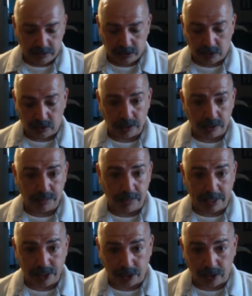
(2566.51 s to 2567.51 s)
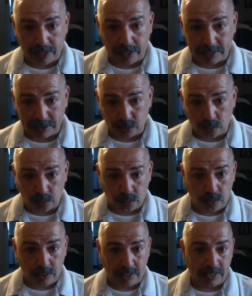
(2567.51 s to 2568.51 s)
So just make sure that
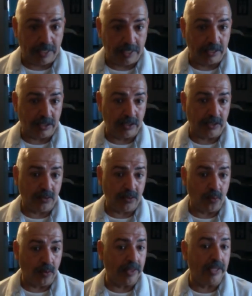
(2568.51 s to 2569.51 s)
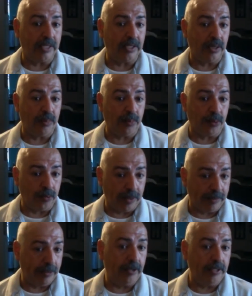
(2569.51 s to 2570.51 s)
it is within the
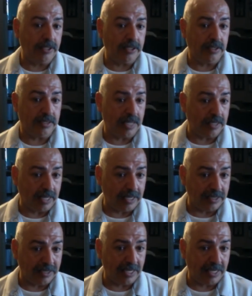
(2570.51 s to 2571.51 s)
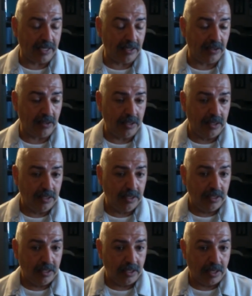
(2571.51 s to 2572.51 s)
parameters that they set
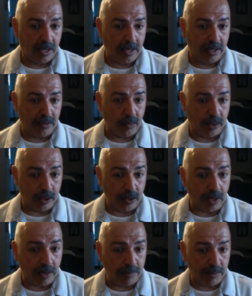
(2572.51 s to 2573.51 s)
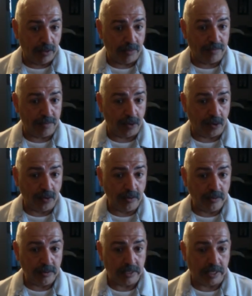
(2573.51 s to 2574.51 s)
when you upload a
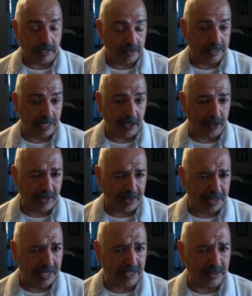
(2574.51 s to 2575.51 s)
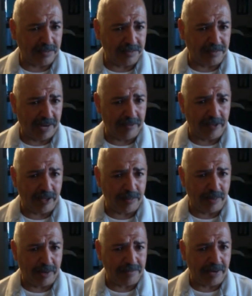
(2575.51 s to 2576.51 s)
photo, and it'll tell you, I think it's
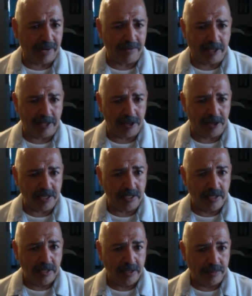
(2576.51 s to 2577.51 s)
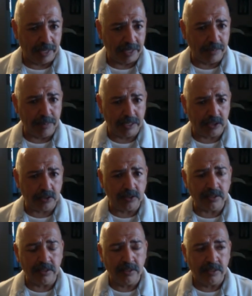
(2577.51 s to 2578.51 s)
500 by 500
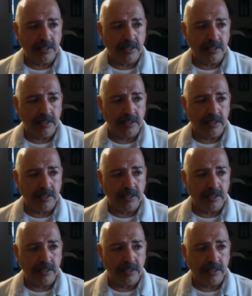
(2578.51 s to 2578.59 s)
megapixels